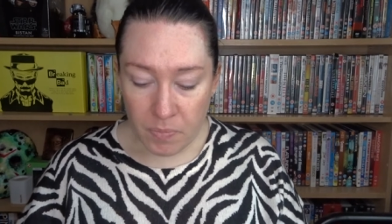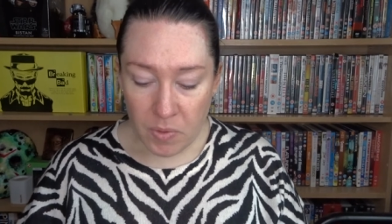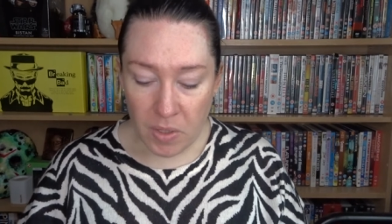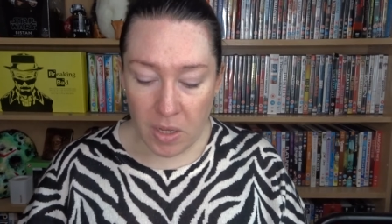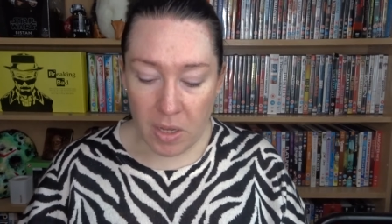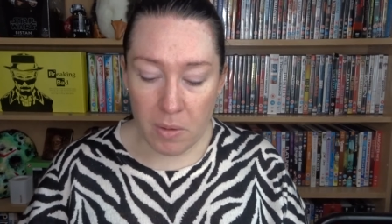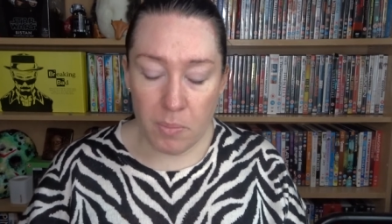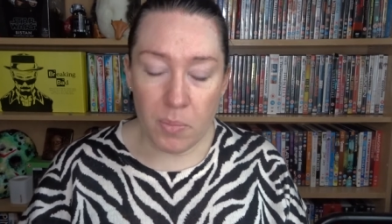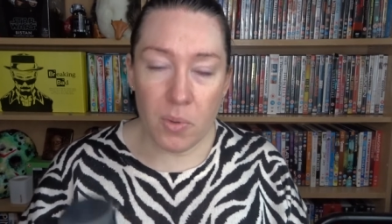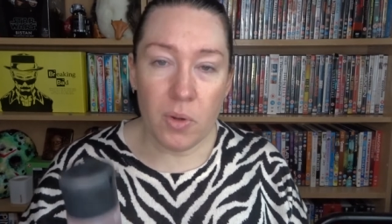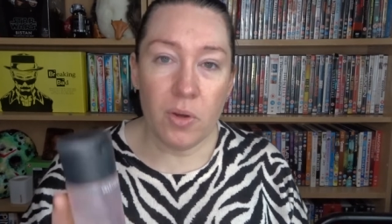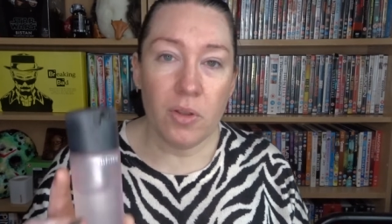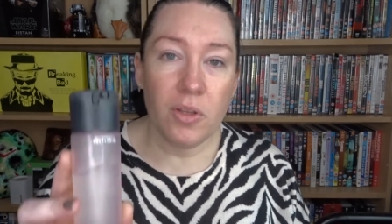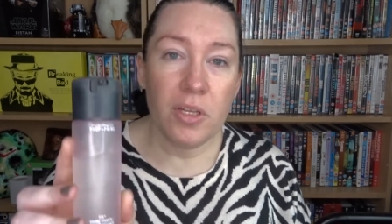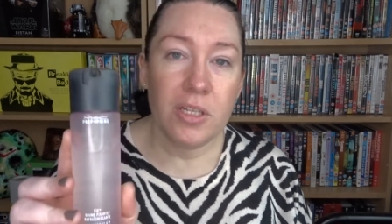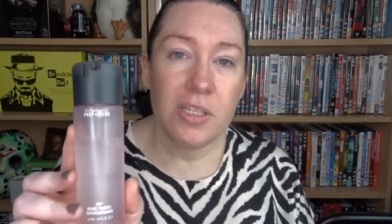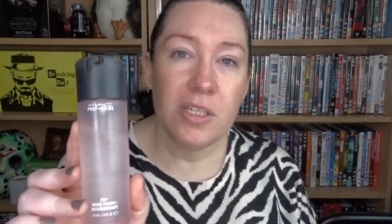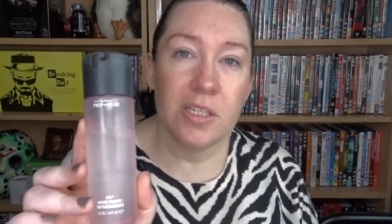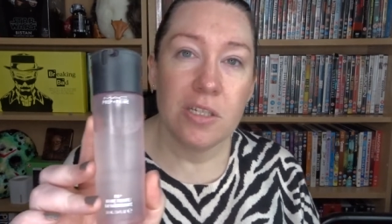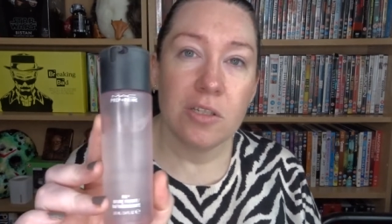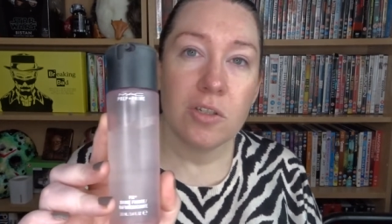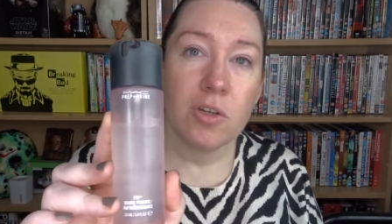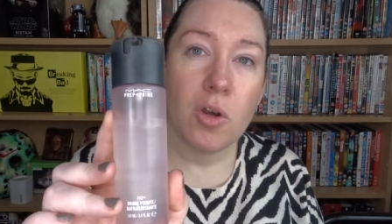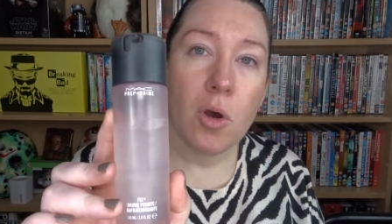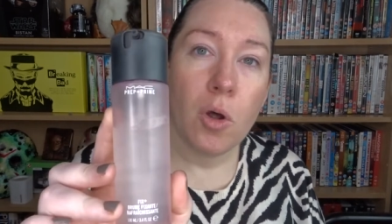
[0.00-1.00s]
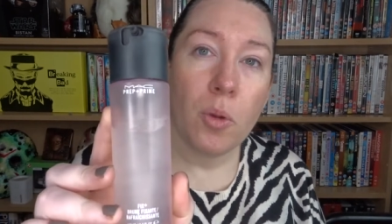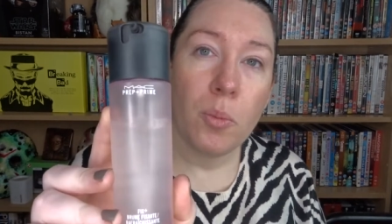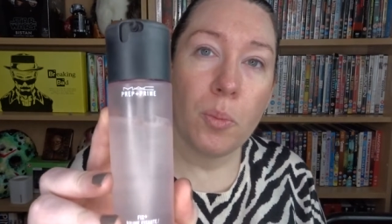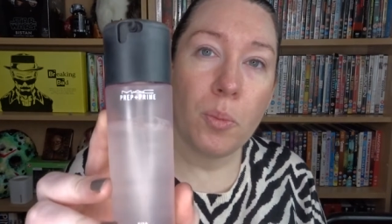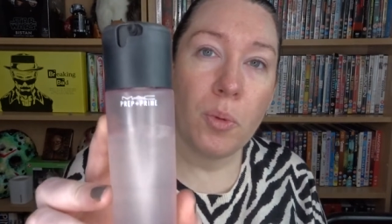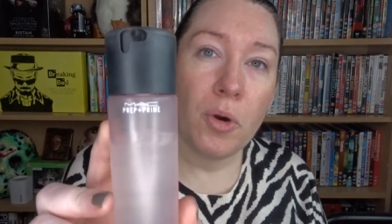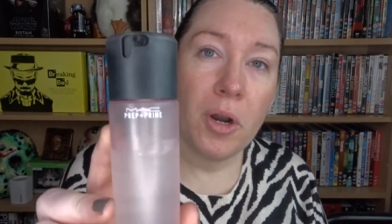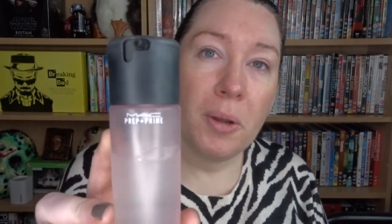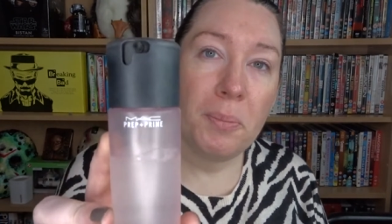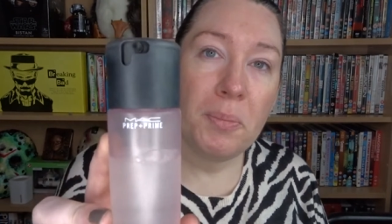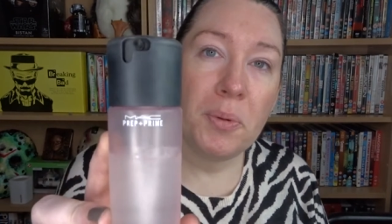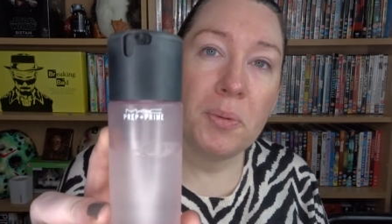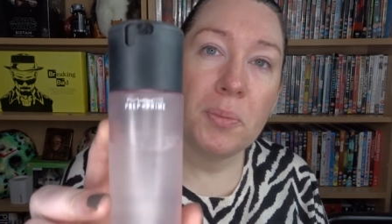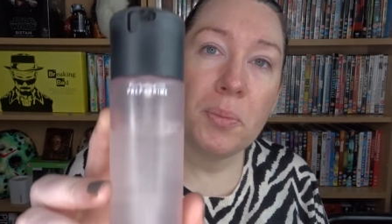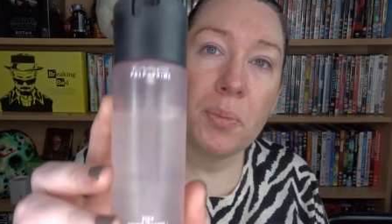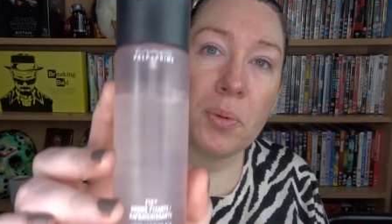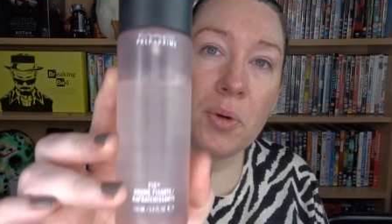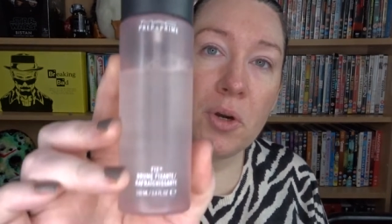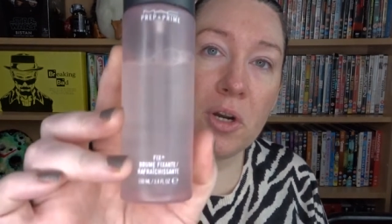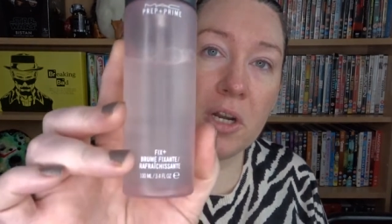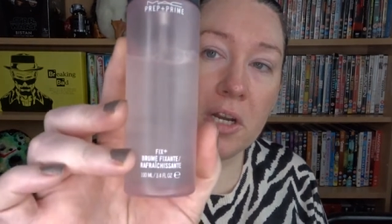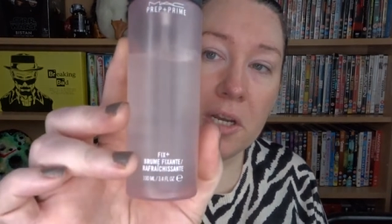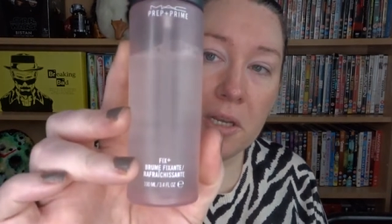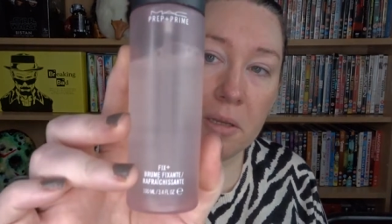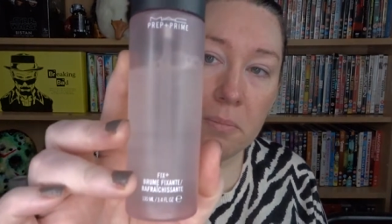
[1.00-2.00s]
I bought this, it's called Prep and
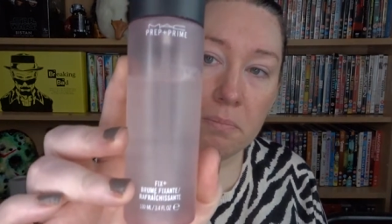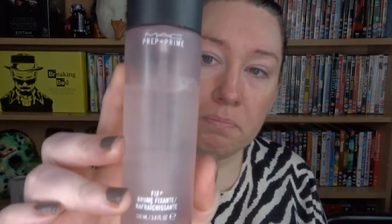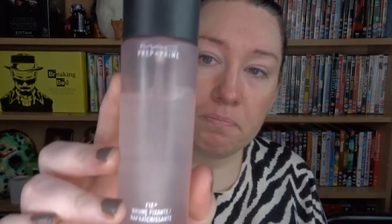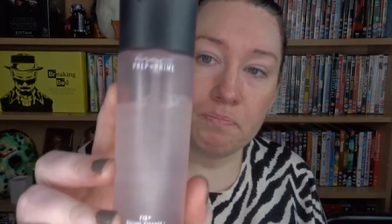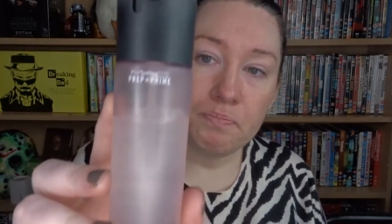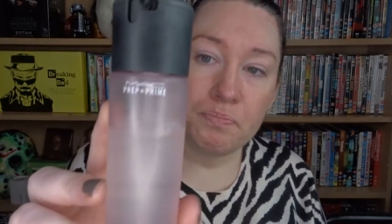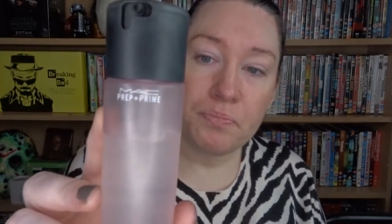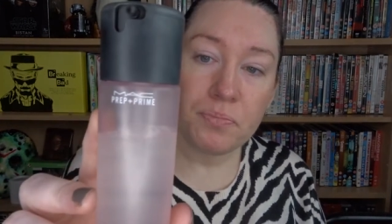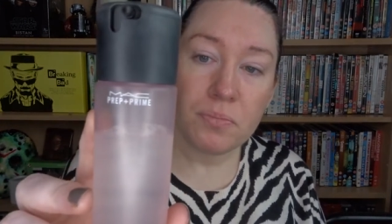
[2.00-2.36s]
Prime.